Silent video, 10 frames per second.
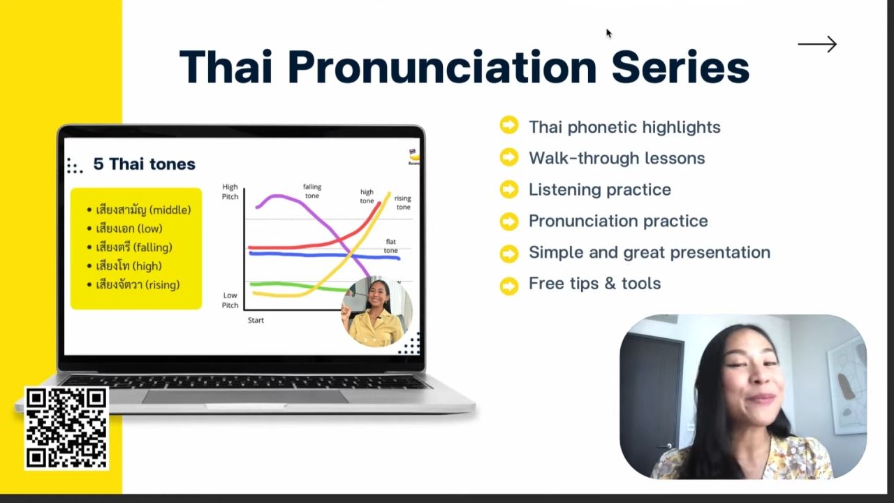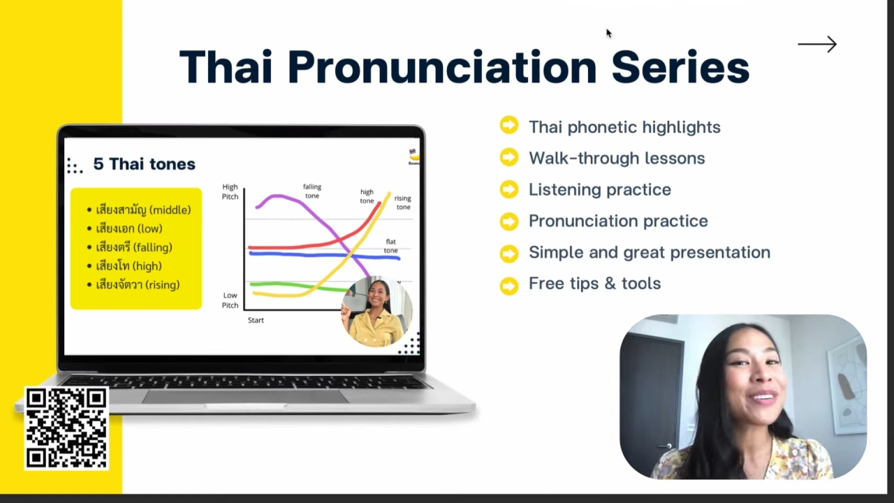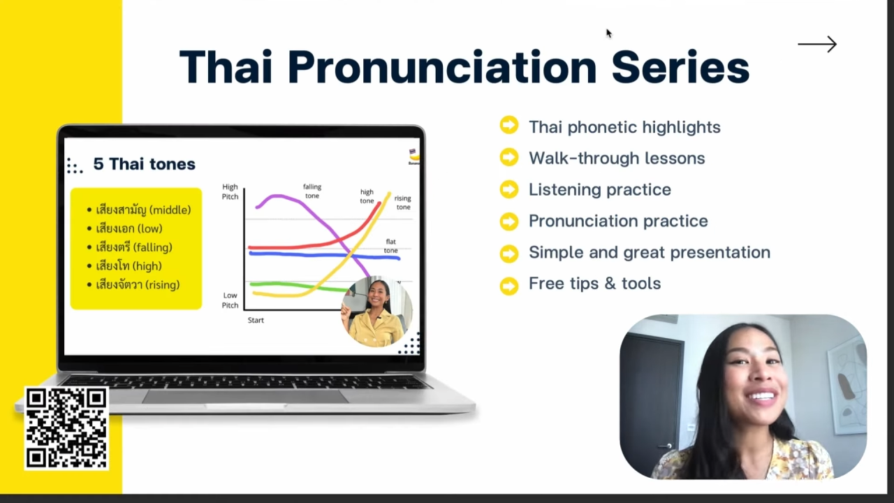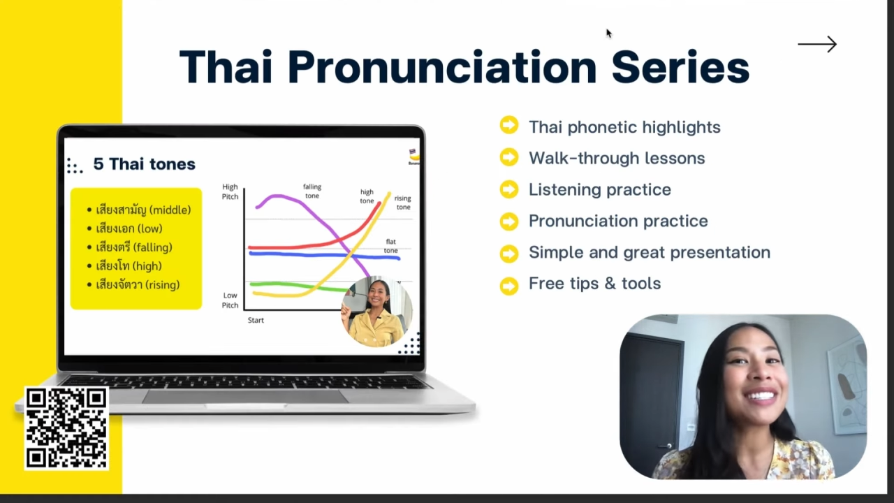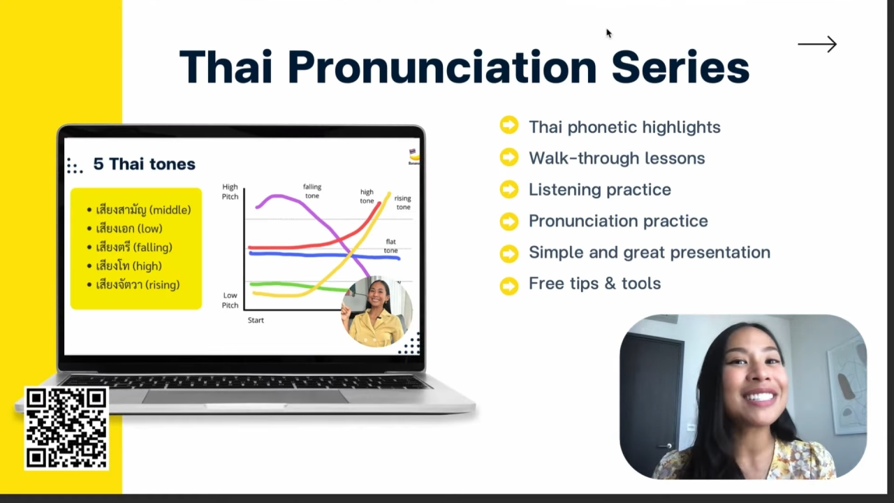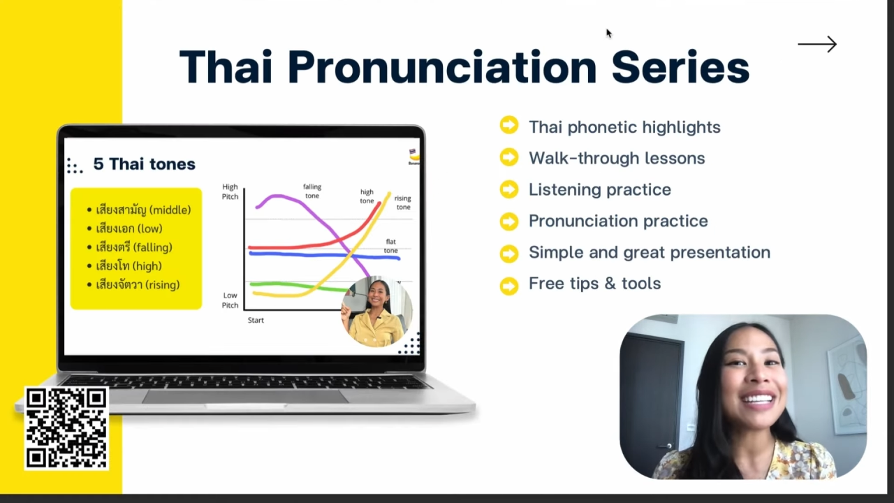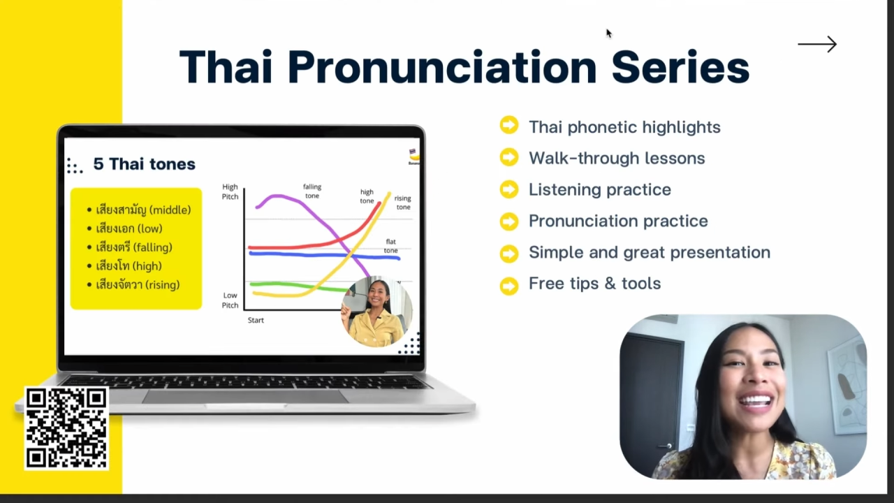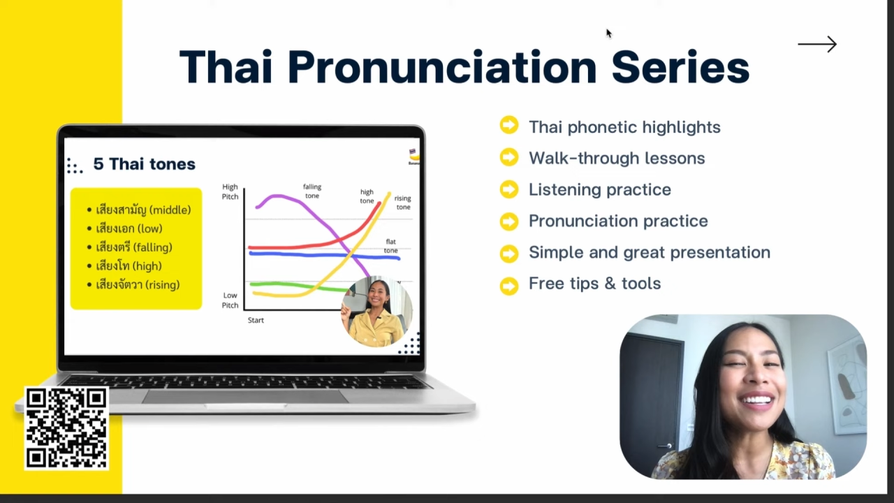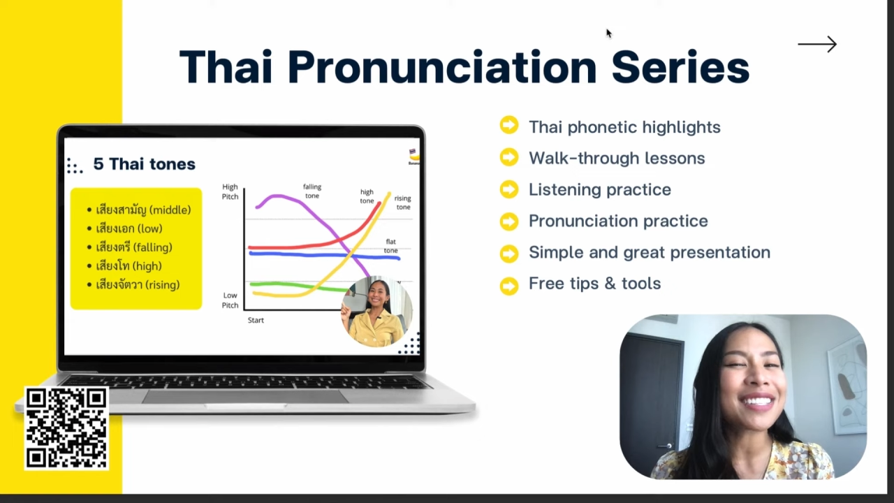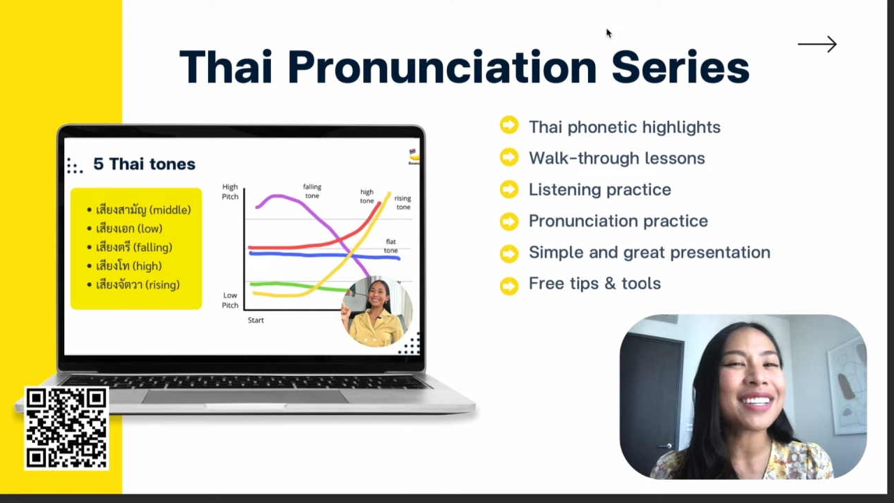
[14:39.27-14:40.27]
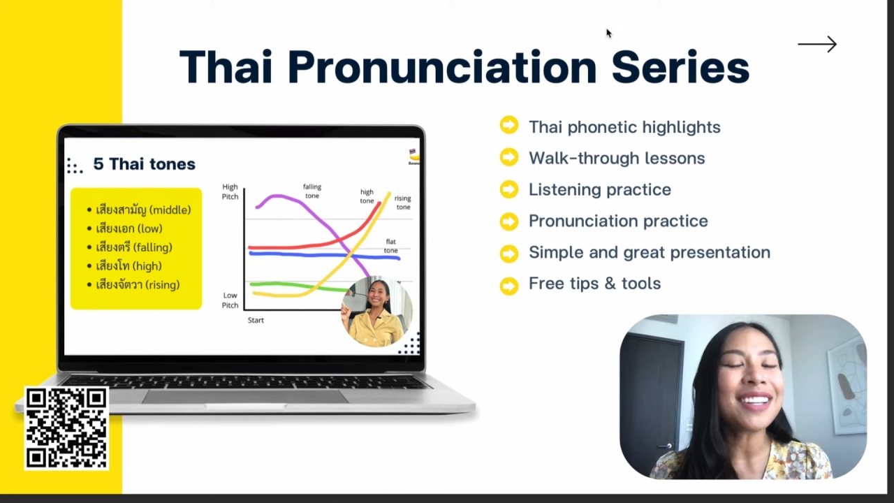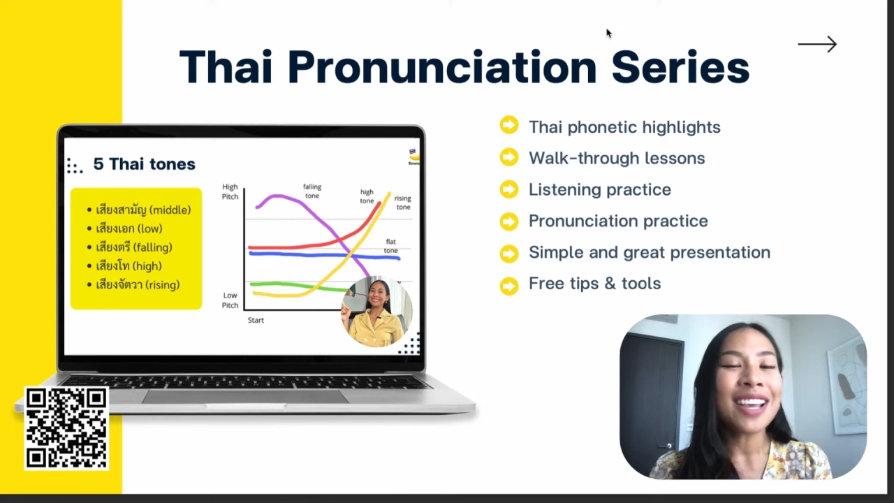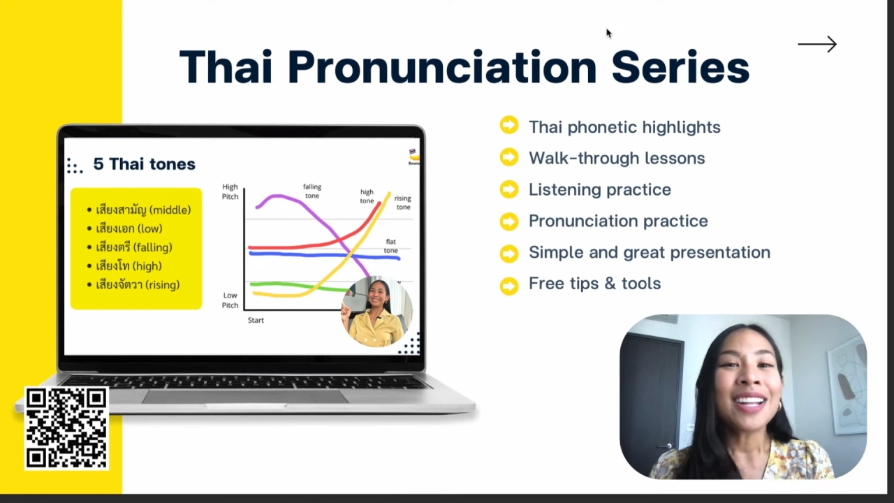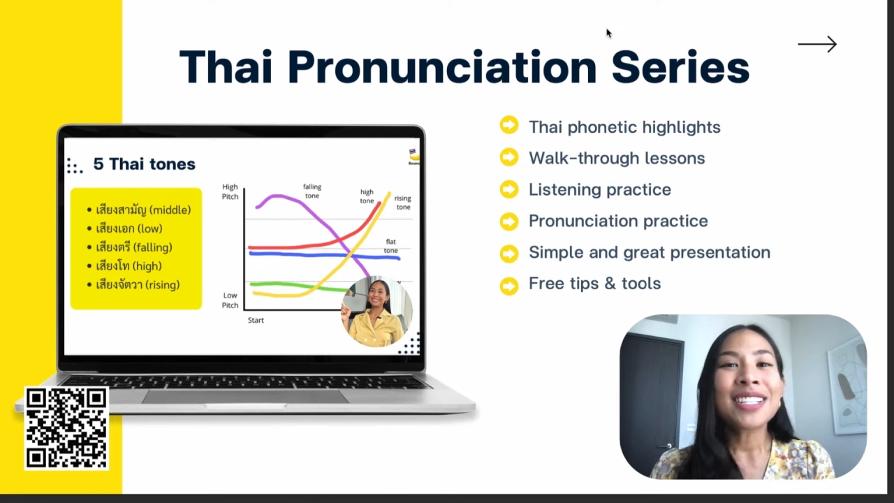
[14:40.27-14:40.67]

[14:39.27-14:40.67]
pronunciation,